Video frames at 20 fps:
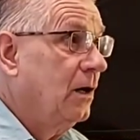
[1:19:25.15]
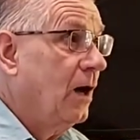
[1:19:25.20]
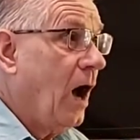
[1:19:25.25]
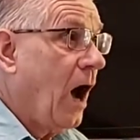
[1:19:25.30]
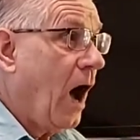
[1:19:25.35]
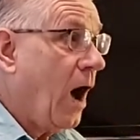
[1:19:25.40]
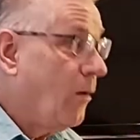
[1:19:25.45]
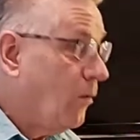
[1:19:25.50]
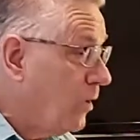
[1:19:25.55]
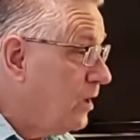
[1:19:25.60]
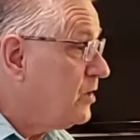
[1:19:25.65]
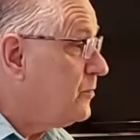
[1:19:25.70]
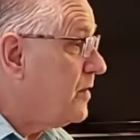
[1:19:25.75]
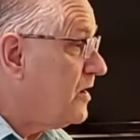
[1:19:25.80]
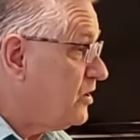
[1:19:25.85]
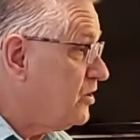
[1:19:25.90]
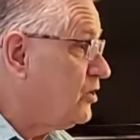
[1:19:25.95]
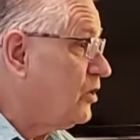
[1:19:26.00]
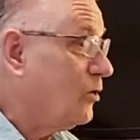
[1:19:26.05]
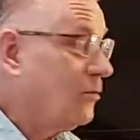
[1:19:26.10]
I want to make
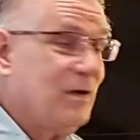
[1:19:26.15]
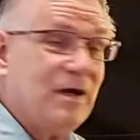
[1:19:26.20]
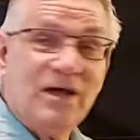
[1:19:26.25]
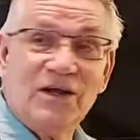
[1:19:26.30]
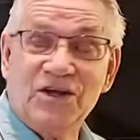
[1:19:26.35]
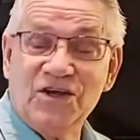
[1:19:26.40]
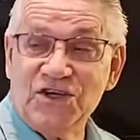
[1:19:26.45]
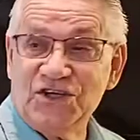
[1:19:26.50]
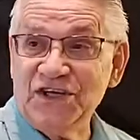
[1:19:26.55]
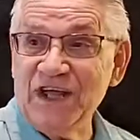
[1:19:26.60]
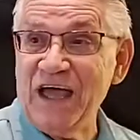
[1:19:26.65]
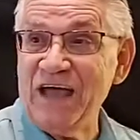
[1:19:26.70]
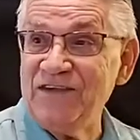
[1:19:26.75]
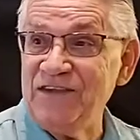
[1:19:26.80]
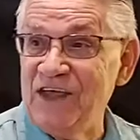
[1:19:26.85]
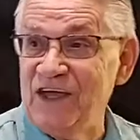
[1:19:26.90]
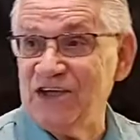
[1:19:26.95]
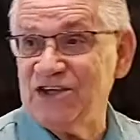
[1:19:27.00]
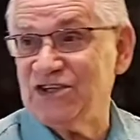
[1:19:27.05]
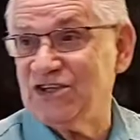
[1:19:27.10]
sure we understand
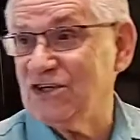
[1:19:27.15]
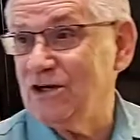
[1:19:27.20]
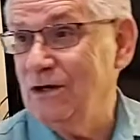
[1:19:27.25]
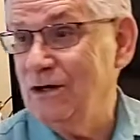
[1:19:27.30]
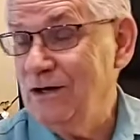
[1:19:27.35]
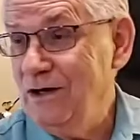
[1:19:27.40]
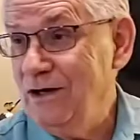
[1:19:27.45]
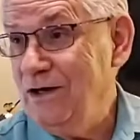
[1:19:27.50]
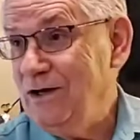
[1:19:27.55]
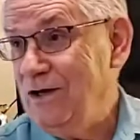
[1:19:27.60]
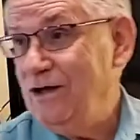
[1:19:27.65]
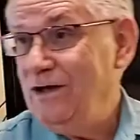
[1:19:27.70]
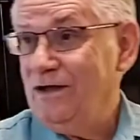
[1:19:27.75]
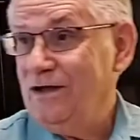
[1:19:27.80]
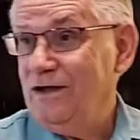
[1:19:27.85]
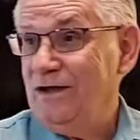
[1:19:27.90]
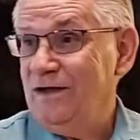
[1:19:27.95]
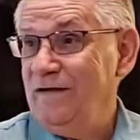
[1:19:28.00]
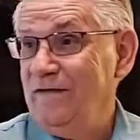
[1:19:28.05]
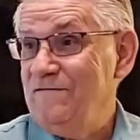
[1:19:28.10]
this.
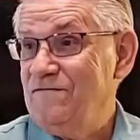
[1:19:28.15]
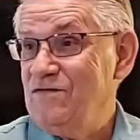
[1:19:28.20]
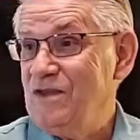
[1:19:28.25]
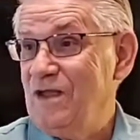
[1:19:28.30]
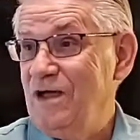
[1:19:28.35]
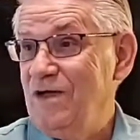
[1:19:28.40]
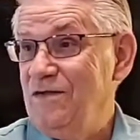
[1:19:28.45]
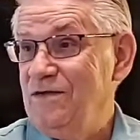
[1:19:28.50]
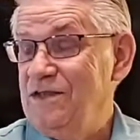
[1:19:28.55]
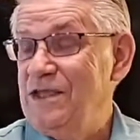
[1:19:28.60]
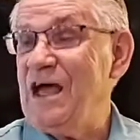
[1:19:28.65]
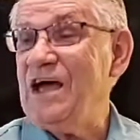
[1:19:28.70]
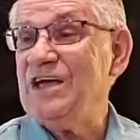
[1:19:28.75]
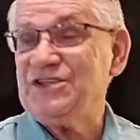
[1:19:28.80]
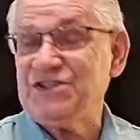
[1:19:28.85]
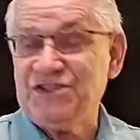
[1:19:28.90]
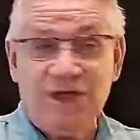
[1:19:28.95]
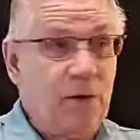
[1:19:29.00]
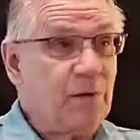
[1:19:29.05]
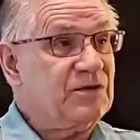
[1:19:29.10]
Yes,
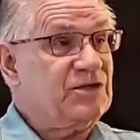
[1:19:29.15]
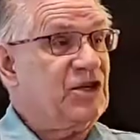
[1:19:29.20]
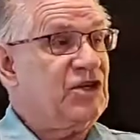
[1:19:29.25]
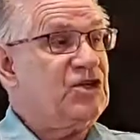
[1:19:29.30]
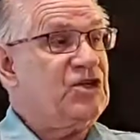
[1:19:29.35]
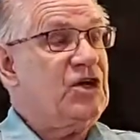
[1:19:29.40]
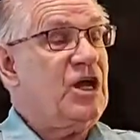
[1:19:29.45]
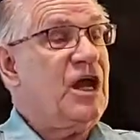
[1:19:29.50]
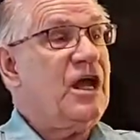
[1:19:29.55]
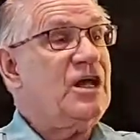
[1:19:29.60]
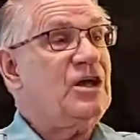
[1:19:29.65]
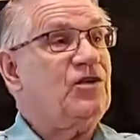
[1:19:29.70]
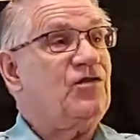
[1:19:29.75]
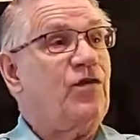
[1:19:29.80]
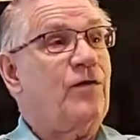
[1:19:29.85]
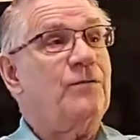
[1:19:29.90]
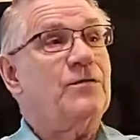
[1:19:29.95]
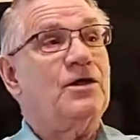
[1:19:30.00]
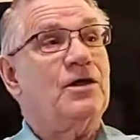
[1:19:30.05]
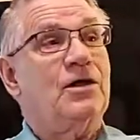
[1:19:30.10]
there was a change
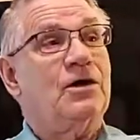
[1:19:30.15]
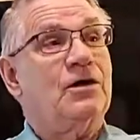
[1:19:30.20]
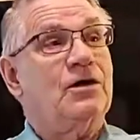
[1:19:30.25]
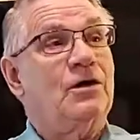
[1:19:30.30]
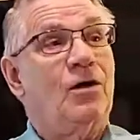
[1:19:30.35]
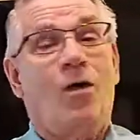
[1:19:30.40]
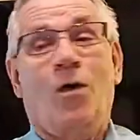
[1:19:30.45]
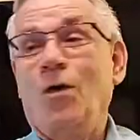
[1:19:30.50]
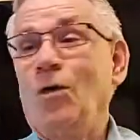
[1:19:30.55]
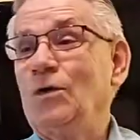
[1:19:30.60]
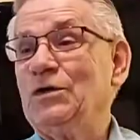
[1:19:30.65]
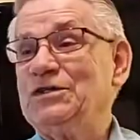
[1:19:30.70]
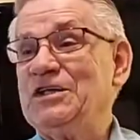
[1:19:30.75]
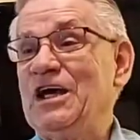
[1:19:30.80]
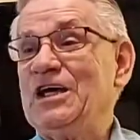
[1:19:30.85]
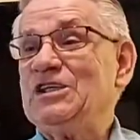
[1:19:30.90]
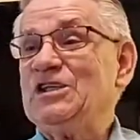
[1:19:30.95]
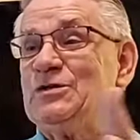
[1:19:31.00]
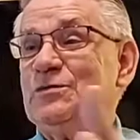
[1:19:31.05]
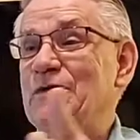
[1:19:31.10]
from the Old
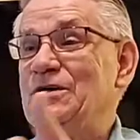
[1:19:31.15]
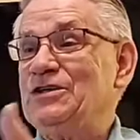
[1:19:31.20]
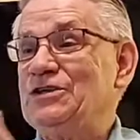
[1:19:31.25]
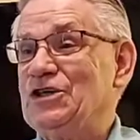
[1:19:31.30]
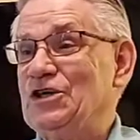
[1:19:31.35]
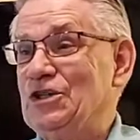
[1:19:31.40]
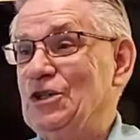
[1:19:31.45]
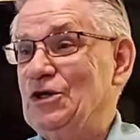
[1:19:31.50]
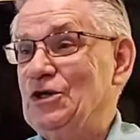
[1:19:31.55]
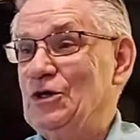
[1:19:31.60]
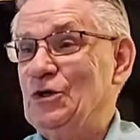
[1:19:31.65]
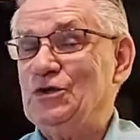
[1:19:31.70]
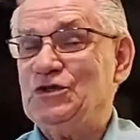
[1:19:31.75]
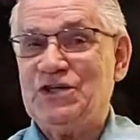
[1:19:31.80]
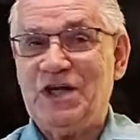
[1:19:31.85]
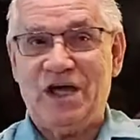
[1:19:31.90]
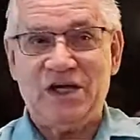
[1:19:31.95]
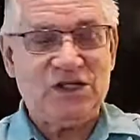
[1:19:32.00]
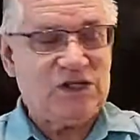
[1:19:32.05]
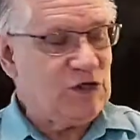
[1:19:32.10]
Testament to the New
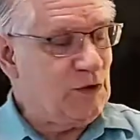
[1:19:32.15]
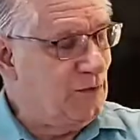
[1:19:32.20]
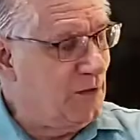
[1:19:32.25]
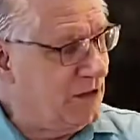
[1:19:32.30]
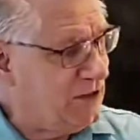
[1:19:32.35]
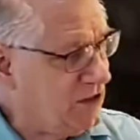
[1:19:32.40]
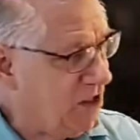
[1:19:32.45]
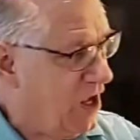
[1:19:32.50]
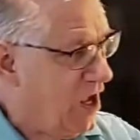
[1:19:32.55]
Testament.